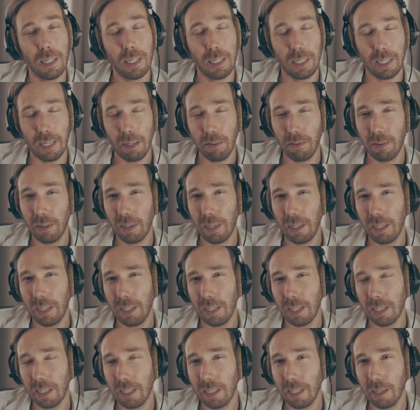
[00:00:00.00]
definitely
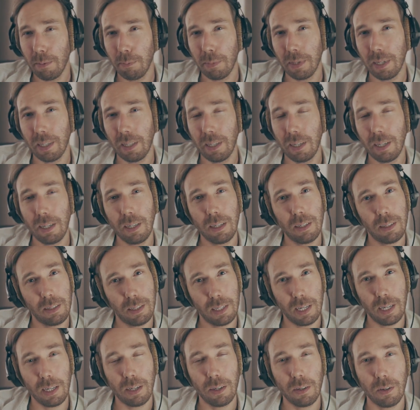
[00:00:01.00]
a tip, I think,
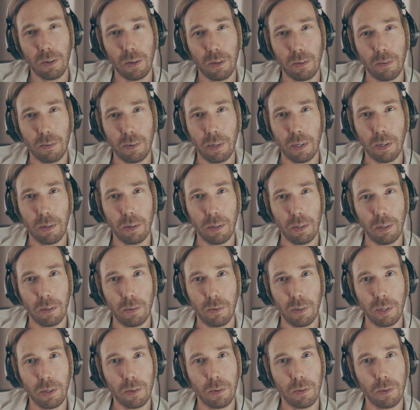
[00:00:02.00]
take an audio
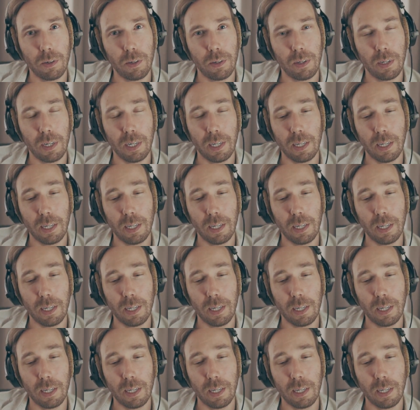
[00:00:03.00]
recorder,